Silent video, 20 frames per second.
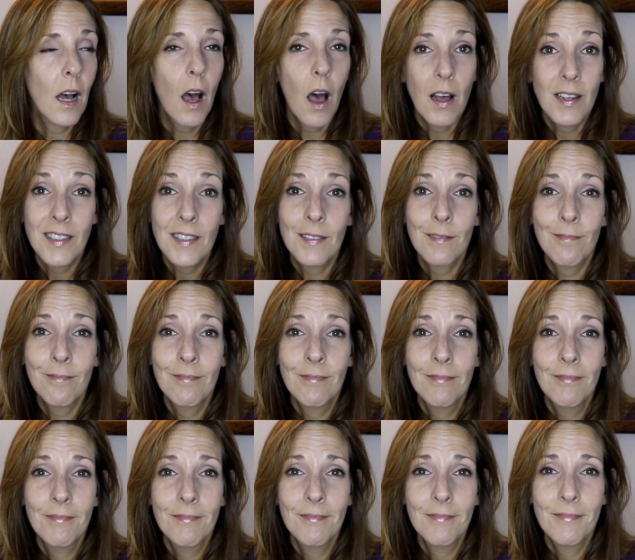awesome
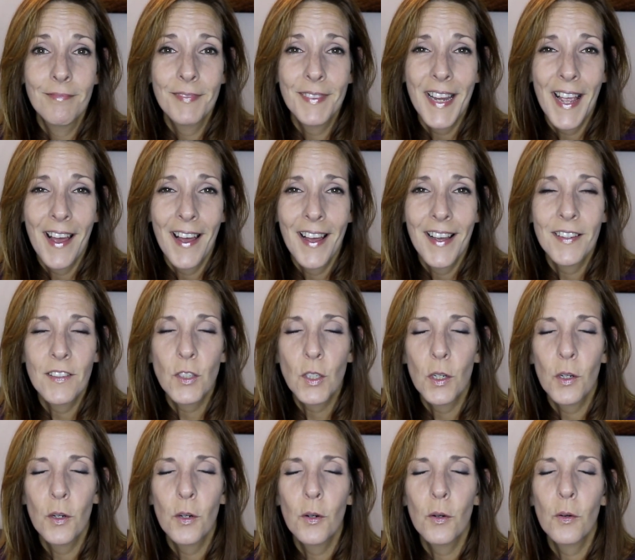yeah
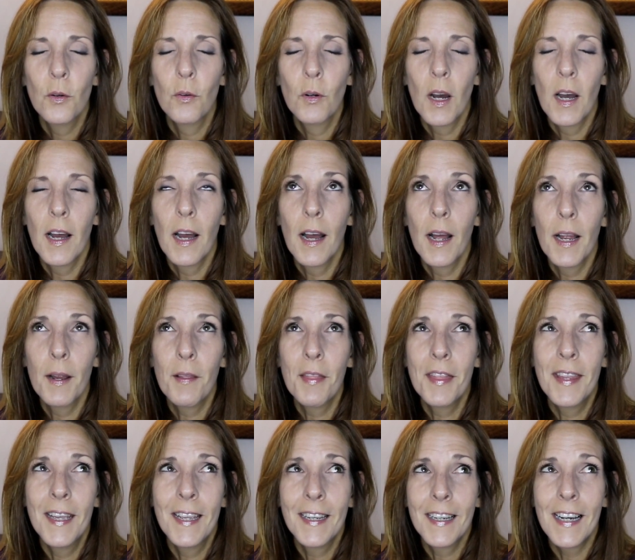so i
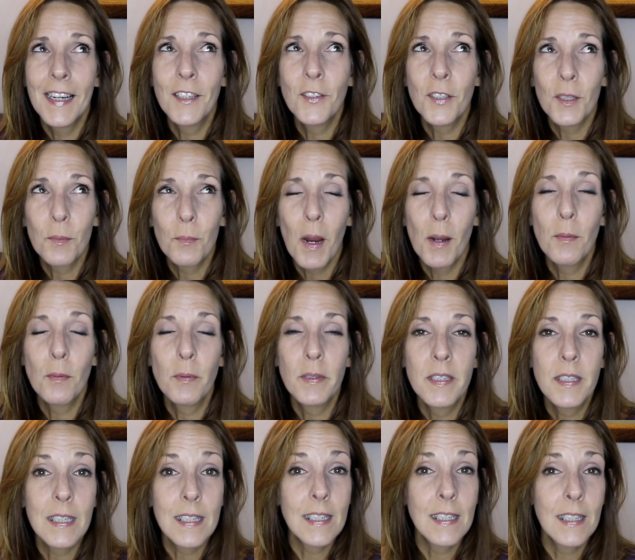think i took probably
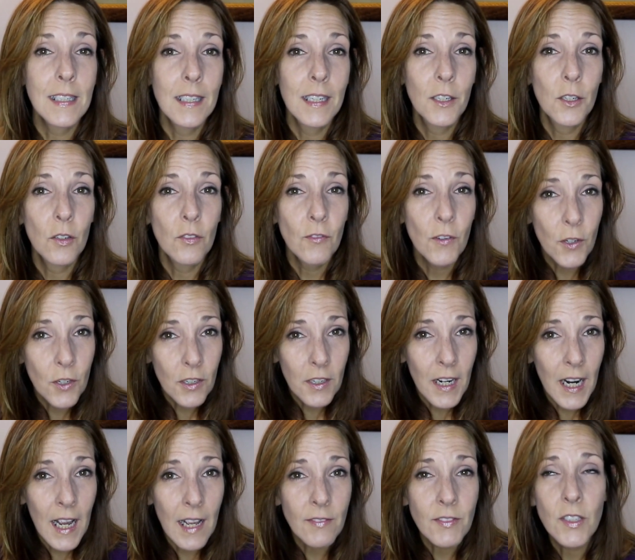1600
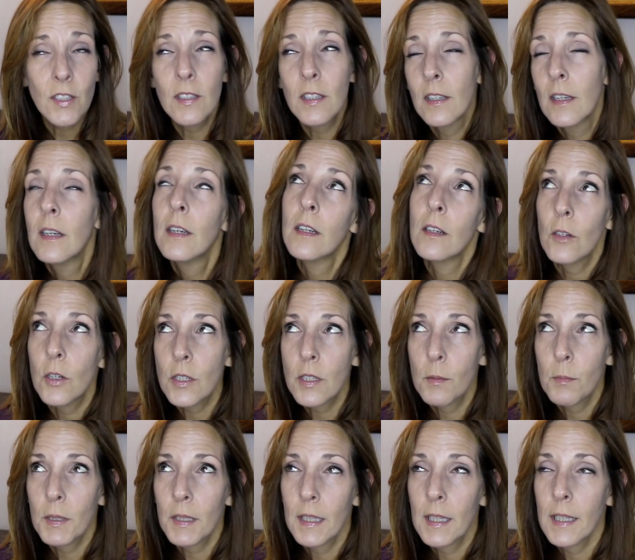photographs or
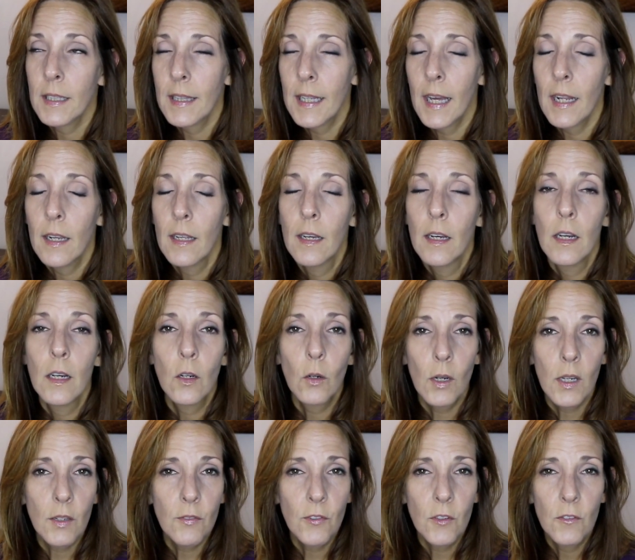something like that
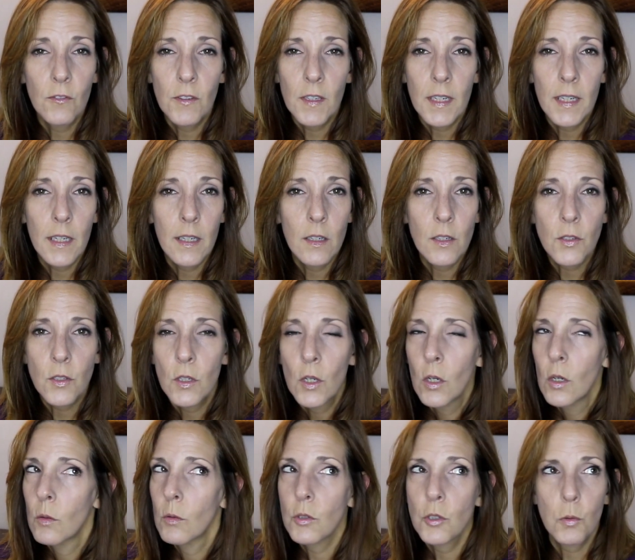quite a few videos
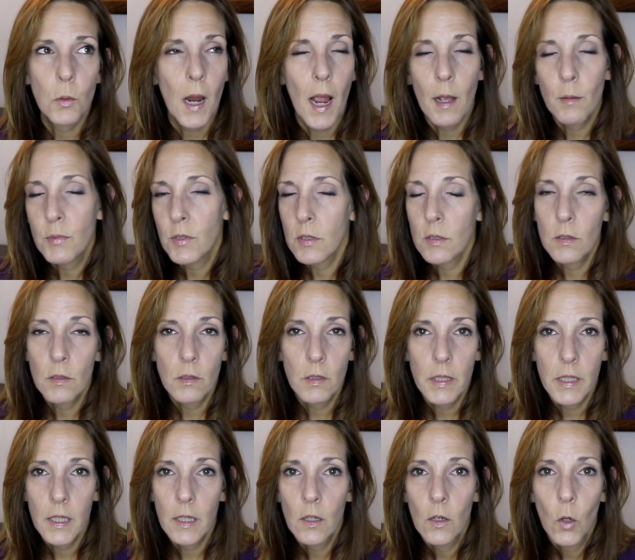which were
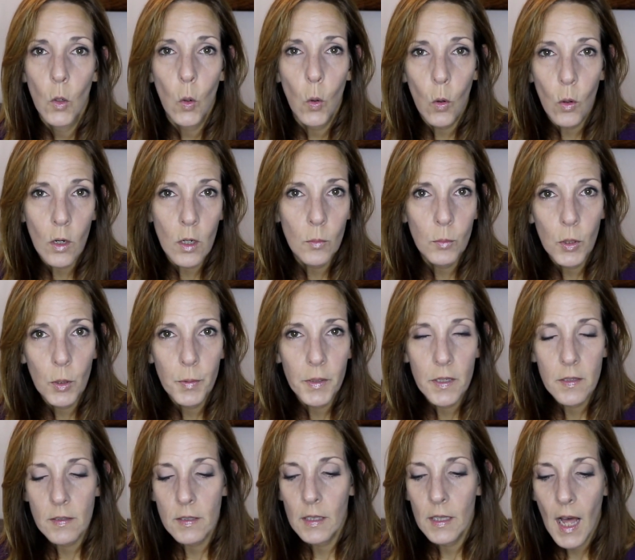absolutely horrible
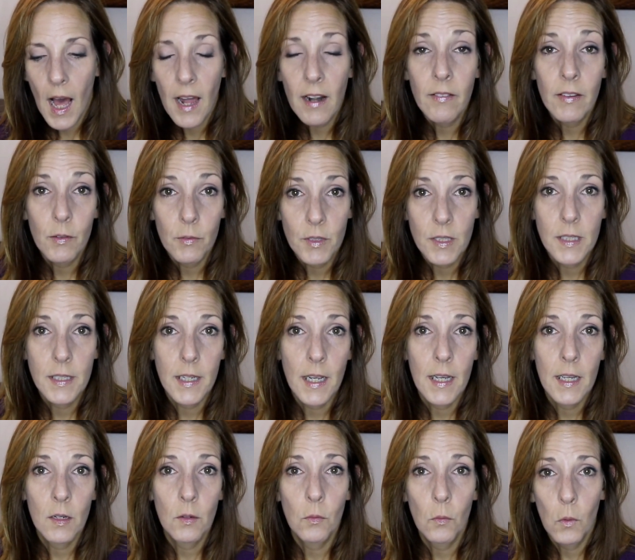because a lot of it was
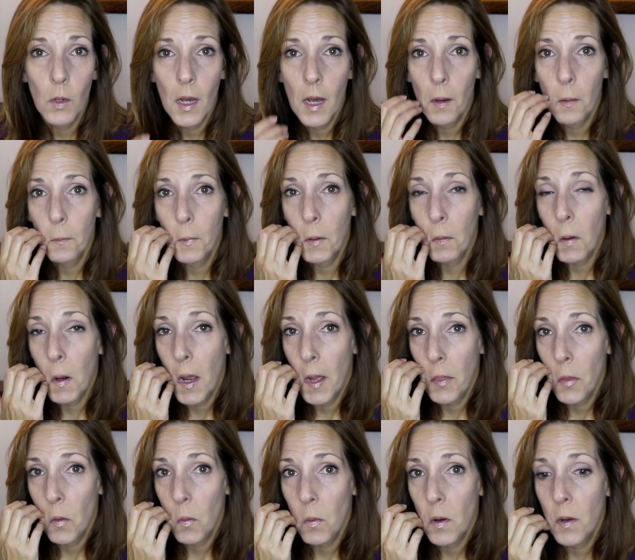done while we were
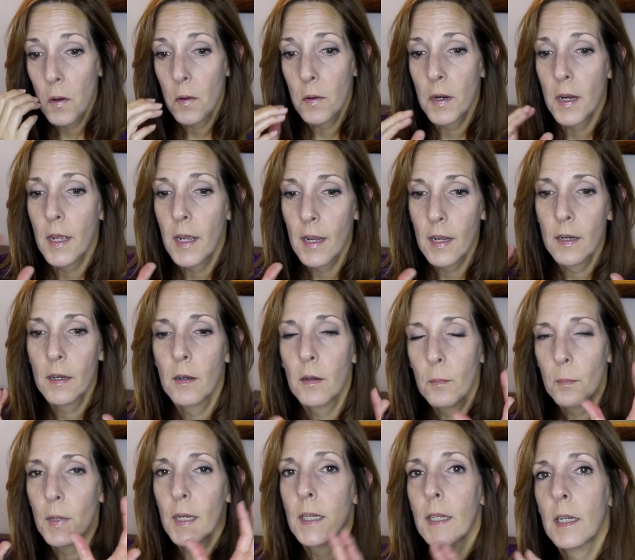on the road and
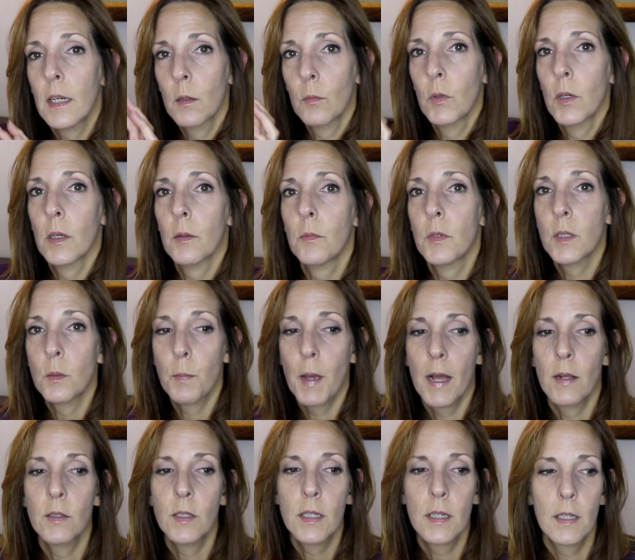my camera was
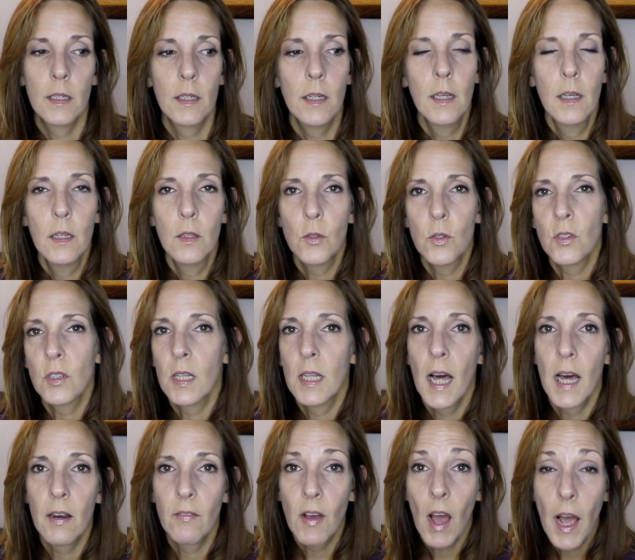bouncing. There's a
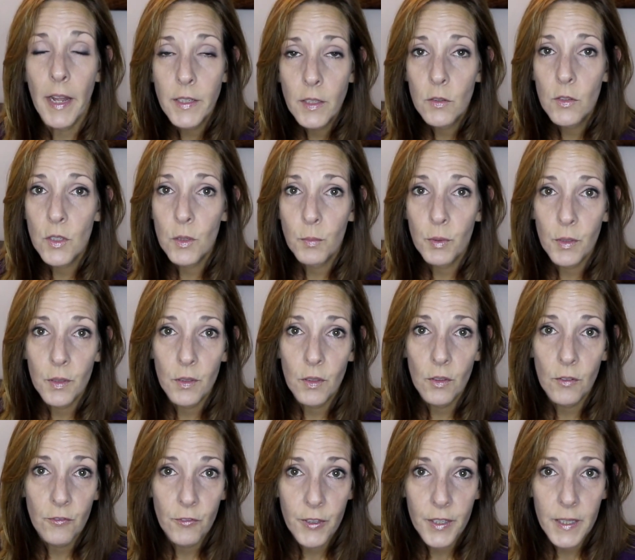lot of
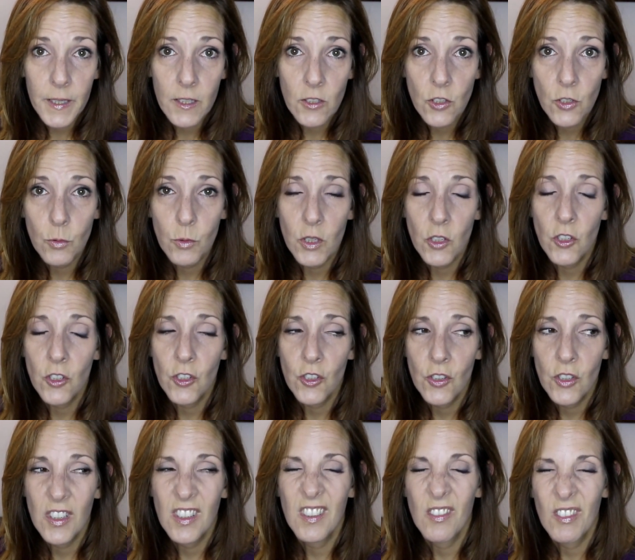unusable footage,
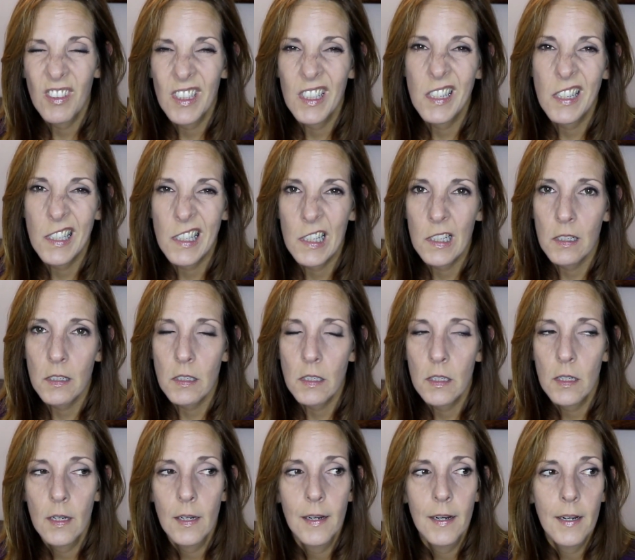which really stinks.